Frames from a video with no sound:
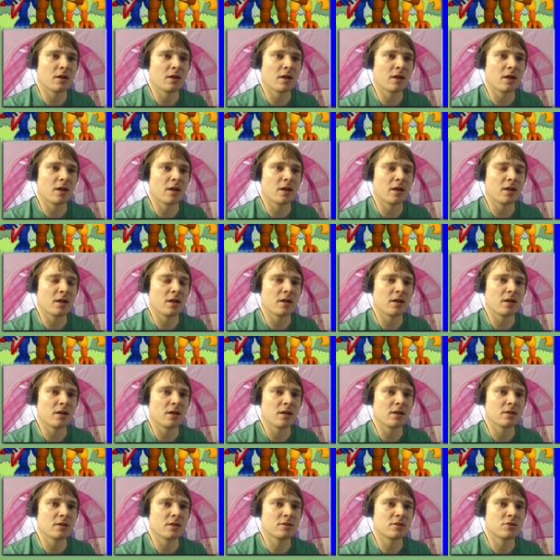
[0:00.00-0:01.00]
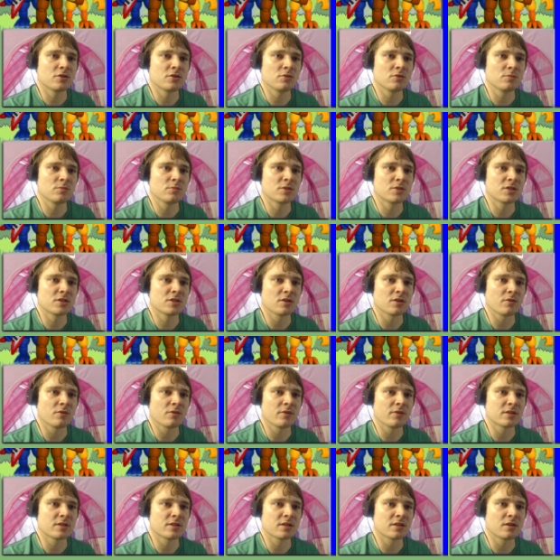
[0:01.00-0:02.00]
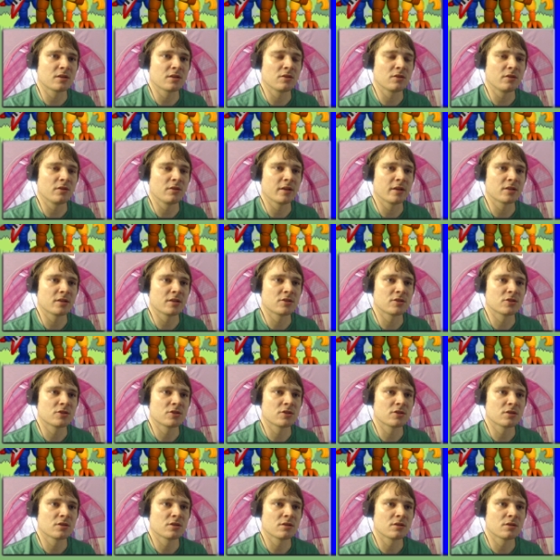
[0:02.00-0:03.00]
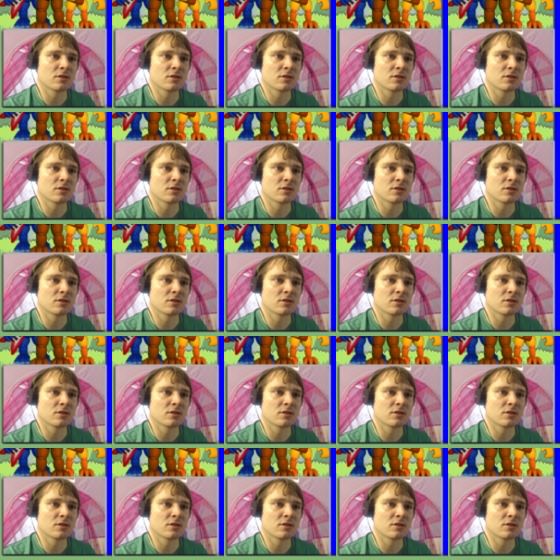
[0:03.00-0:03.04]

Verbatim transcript: a tombstone that's a glitch.